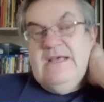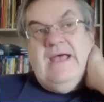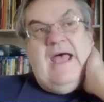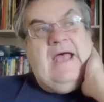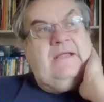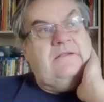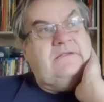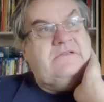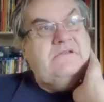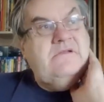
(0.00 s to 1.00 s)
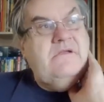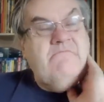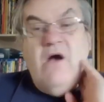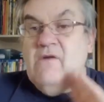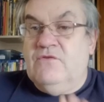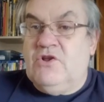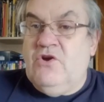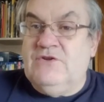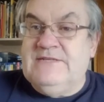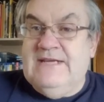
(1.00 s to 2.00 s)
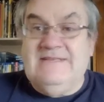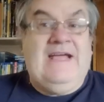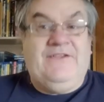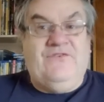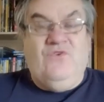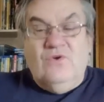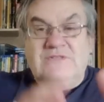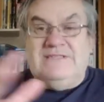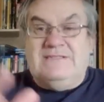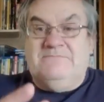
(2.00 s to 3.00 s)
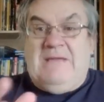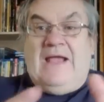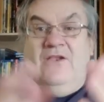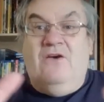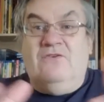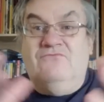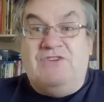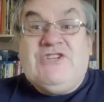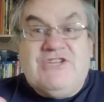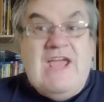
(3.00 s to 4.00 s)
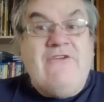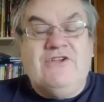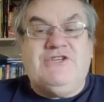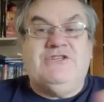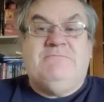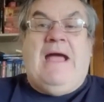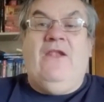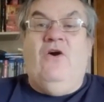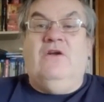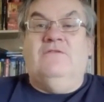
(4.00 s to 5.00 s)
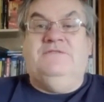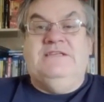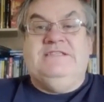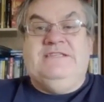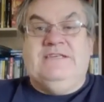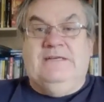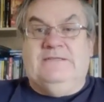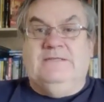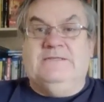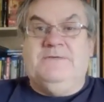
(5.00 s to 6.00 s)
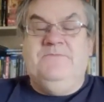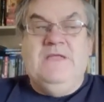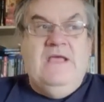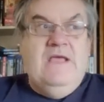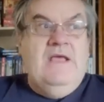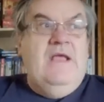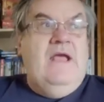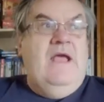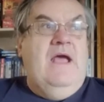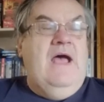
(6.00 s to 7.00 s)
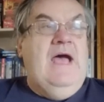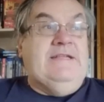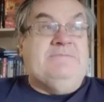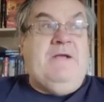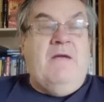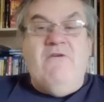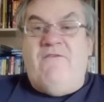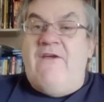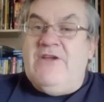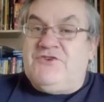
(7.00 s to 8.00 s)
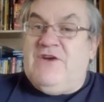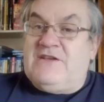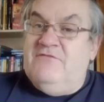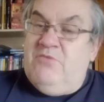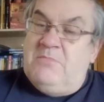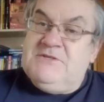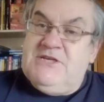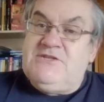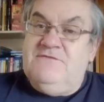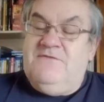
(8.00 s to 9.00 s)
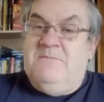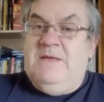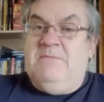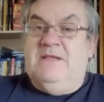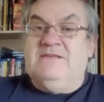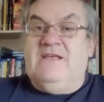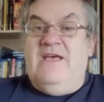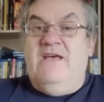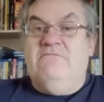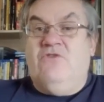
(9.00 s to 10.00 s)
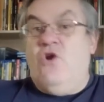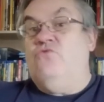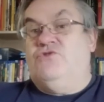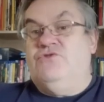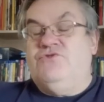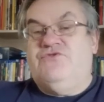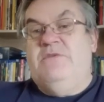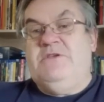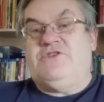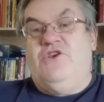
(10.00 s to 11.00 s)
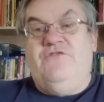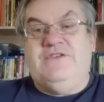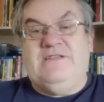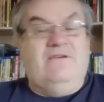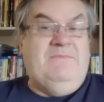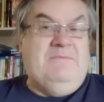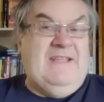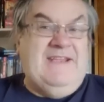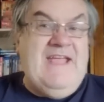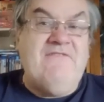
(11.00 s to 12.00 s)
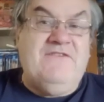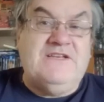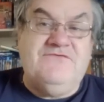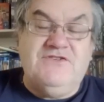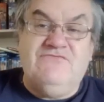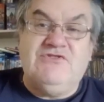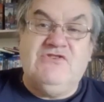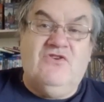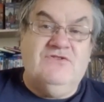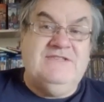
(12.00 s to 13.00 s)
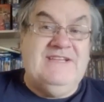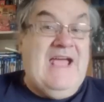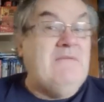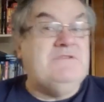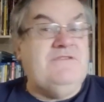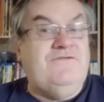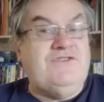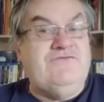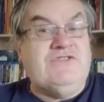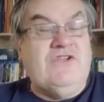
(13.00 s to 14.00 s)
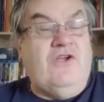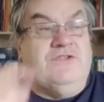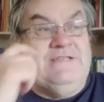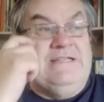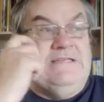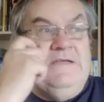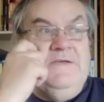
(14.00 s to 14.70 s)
and Marvel content, and of course its backlog, rich heritage backlog of Disney titles. And it's become a very attractive proposition for people as their go-to streaming service now. People like Netflix for its original content, Amazon for its original content.